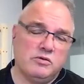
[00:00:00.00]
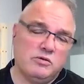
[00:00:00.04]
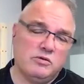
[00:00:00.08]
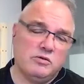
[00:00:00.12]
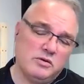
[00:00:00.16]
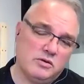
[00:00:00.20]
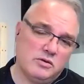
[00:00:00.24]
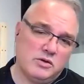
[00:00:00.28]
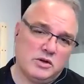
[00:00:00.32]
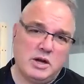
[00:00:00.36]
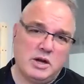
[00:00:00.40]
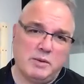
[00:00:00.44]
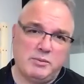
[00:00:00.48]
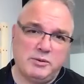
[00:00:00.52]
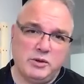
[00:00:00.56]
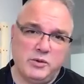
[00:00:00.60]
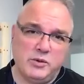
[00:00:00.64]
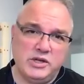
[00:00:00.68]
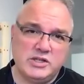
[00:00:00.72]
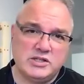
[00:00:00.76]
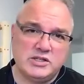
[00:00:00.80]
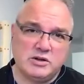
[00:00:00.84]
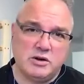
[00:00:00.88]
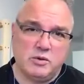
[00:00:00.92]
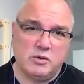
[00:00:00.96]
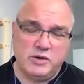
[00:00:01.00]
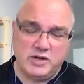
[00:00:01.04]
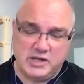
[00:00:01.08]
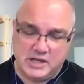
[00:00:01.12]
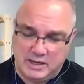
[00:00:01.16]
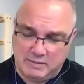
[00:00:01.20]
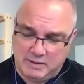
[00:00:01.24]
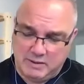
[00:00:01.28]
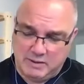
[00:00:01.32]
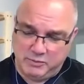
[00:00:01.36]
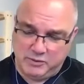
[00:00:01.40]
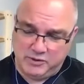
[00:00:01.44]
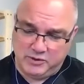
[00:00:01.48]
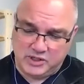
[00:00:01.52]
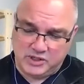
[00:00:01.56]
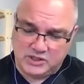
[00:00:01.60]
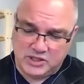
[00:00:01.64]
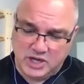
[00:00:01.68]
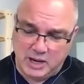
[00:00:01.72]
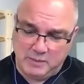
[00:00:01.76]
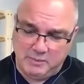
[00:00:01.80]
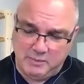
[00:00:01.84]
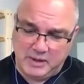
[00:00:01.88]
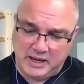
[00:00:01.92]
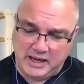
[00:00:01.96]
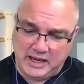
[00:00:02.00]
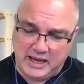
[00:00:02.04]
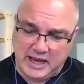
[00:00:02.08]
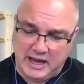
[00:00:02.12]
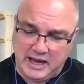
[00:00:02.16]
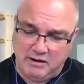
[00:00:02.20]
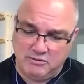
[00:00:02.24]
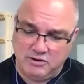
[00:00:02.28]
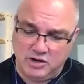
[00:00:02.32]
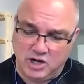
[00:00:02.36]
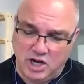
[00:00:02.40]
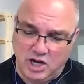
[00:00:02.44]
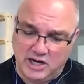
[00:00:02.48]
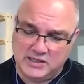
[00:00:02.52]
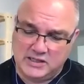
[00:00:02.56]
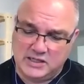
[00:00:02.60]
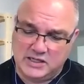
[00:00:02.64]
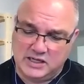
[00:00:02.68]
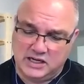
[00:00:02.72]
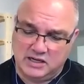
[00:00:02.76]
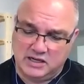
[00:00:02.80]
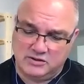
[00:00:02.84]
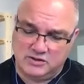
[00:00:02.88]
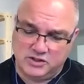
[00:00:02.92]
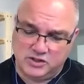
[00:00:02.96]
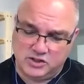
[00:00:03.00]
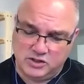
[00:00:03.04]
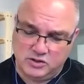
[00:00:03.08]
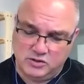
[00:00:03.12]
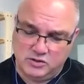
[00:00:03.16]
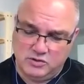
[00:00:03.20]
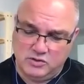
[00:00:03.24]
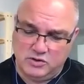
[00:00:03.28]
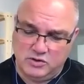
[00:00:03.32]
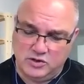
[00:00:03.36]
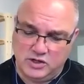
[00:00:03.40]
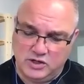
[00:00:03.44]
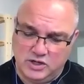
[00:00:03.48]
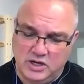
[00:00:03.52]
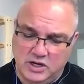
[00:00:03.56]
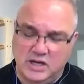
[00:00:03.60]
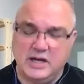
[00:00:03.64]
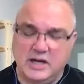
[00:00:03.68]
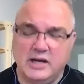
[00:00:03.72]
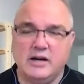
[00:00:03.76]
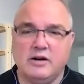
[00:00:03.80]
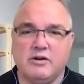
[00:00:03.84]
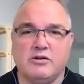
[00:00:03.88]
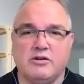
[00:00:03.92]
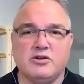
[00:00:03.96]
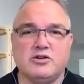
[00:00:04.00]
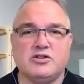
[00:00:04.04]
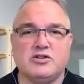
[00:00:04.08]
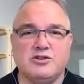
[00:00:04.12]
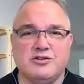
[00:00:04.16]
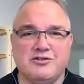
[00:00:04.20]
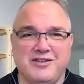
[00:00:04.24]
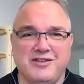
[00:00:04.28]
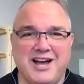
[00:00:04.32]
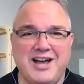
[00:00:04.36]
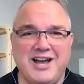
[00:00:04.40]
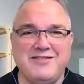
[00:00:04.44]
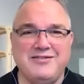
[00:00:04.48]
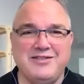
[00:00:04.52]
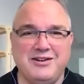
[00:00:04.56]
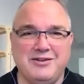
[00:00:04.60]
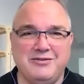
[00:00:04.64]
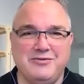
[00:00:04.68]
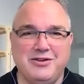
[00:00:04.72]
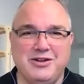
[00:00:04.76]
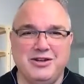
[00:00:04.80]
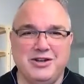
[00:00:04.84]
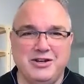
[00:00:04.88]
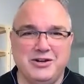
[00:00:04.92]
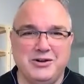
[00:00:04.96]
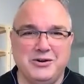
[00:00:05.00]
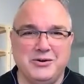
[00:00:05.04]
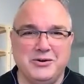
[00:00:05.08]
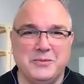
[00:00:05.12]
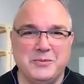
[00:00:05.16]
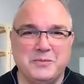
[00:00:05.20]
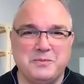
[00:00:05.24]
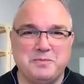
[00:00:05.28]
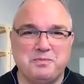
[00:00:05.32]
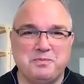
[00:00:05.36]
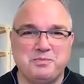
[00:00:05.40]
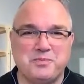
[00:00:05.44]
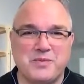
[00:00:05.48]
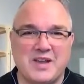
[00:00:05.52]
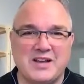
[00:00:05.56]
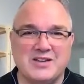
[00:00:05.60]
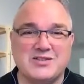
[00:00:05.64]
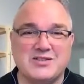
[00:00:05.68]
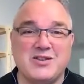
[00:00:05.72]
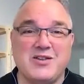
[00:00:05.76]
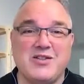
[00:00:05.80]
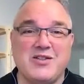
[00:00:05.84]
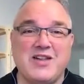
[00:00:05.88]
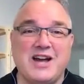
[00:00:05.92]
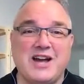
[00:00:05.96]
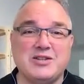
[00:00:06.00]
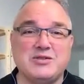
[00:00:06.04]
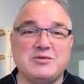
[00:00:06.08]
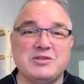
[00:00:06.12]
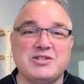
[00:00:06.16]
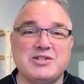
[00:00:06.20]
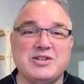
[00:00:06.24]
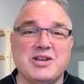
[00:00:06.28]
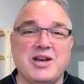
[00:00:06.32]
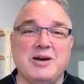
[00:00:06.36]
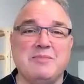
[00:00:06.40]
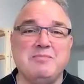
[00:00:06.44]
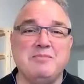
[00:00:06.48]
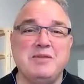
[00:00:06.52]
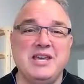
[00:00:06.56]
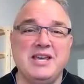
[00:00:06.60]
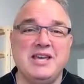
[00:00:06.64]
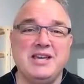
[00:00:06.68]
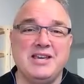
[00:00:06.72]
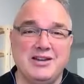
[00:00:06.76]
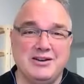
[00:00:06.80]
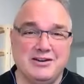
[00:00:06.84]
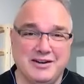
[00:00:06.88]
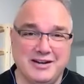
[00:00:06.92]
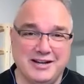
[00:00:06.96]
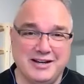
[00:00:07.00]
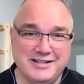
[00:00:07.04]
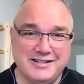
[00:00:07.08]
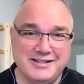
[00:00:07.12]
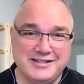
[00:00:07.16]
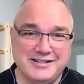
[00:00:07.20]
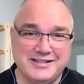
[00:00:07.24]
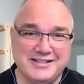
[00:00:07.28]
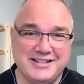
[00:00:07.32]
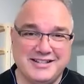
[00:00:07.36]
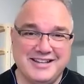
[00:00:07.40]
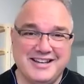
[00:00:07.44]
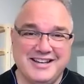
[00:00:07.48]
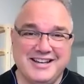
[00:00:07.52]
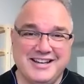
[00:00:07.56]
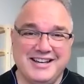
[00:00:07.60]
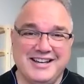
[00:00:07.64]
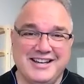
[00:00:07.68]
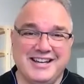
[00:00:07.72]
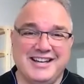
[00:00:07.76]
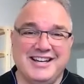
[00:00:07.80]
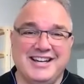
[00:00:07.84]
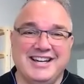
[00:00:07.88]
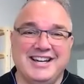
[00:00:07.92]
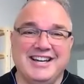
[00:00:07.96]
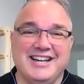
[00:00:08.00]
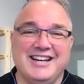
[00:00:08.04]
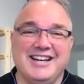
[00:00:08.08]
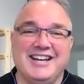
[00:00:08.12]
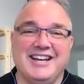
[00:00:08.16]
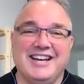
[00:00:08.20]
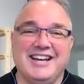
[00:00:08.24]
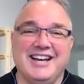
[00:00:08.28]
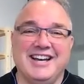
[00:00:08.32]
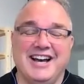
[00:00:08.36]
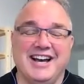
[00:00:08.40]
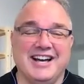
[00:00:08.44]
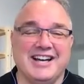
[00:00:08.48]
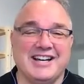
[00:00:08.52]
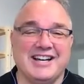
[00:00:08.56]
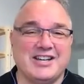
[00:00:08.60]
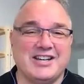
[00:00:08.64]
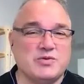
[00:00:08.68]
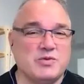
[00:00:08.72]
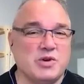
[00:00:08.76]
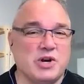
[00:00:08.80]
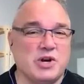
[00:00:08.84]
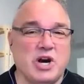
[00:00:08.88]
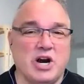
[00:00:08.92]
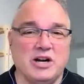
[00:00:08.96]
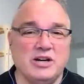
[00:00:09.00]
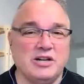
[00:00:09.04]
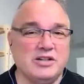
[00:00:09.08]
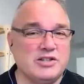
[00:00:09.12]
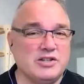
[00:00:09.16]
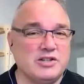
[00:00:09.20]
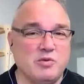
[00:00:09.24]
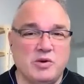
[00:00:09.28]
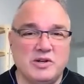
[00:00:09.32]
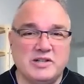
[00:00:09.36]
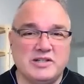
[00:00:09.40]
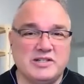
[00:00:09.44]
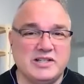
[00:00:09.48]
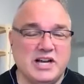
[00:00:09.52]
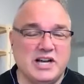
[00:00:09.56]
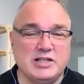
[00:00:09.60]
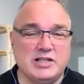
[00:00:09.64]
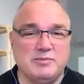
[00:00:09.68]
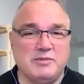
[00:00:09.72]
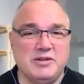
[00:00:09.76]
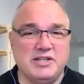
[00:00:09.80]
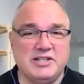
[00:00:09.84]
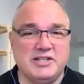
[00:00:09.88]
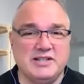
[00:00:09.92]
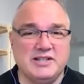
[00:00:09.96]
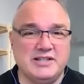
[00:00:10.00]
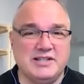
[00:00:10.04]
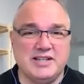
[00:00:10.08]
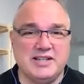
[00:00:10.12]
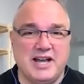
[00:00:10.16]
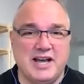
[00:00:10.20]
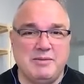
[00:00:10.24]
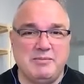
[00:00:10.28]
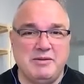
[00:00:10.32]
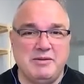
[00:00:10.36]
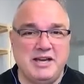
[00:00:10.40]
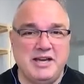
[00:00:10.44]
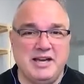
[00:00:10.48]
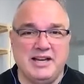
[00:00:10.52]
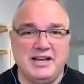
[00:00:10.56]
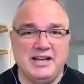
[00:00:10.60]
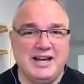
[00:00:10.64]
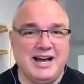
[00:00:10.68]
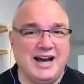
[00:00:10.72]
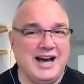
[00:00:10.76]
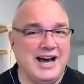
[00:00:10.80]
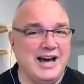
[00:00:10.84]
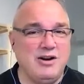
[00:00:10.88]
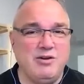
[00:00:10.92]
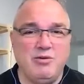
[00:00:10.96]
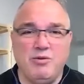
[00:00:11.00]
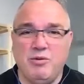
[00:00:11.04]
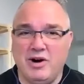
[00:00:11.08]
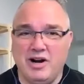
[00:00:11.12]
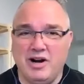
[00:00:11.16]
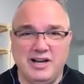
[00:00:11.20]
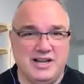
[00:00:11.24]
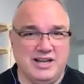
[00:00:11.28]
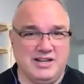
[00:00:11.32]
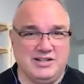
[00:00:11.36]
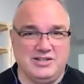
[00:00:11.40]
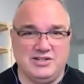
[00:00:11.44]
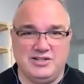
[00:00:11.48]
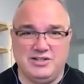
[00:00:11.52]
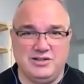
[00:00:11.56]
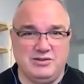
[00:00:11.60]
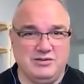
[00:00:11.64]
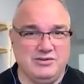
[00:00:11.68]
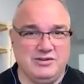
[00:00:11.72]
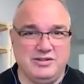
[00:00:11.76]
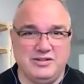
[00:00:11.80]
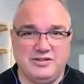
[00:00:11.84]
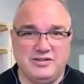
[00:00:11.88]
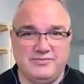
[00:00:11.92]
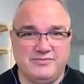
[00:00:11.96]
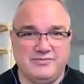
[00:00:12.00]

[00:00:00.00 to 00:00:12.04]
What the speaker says: a couple of weeks ago, we came up with the topic, how not to get sued or survive it if you do. So that's what's got me curious. Because regardless of what size business I'm in, I don't want to get sued.